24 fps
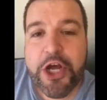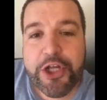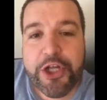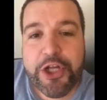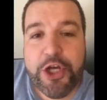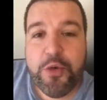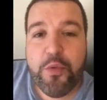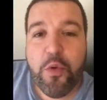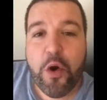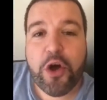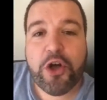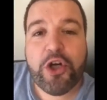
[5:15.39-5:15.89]

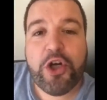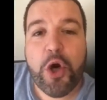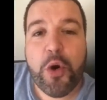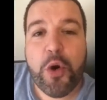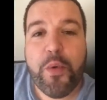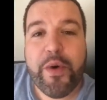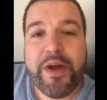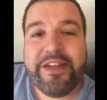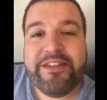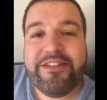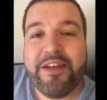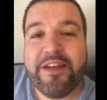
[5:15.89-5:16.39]
you are
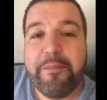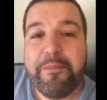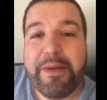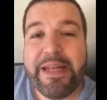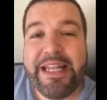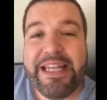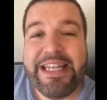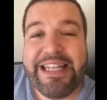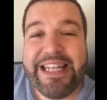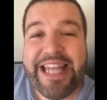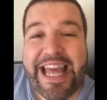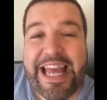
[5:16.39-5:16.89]
going to
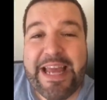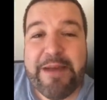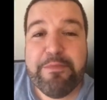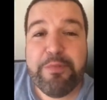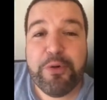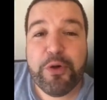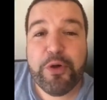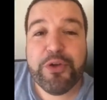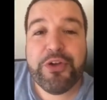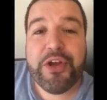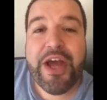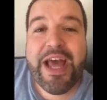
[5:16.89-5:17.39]
be
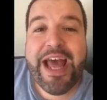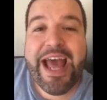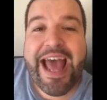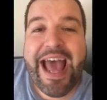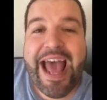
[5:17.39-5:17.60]
labeled